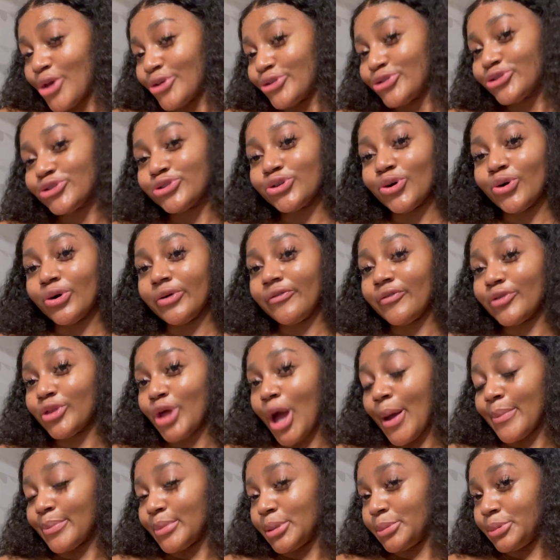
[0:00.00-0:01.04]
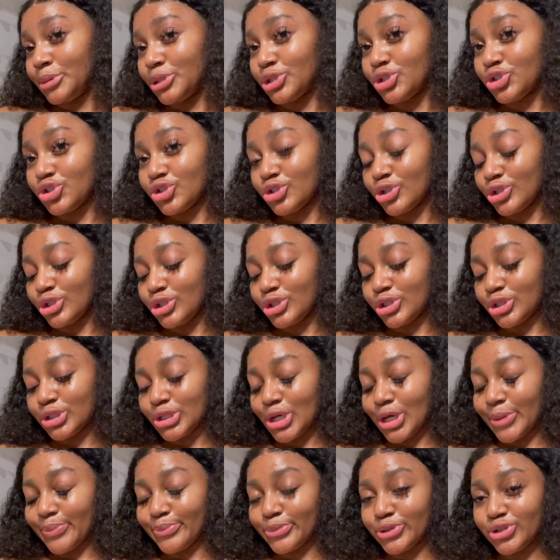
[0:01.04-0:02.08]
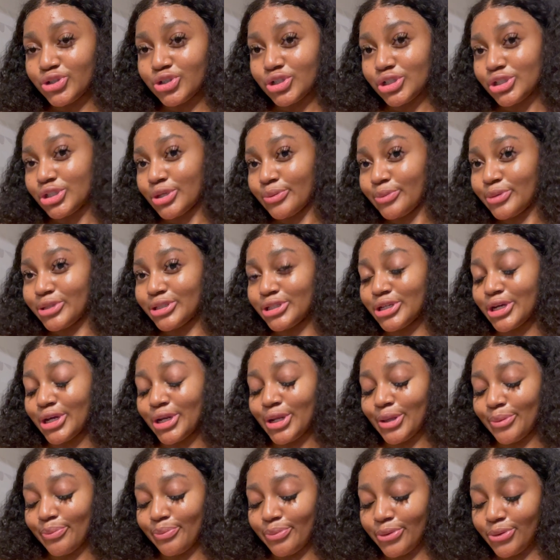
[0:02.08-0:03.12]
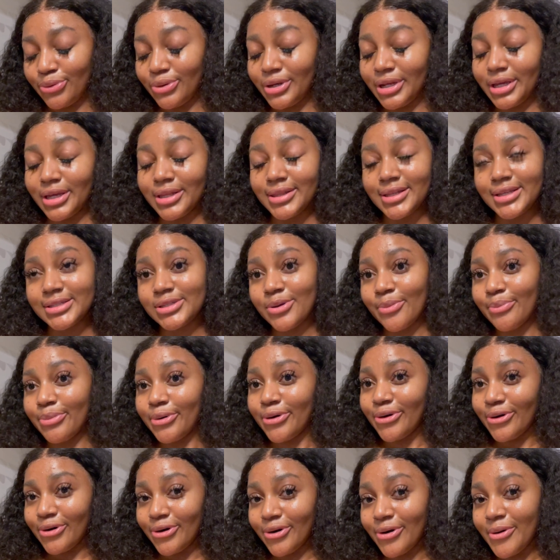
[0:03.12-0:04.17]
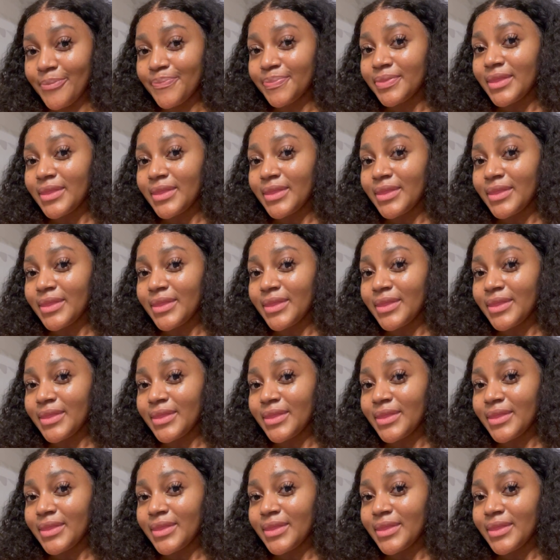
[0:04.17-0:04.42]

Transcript: So even though I'm maybe stressed, I'm stressed on maintaining beauty, and that's on purr.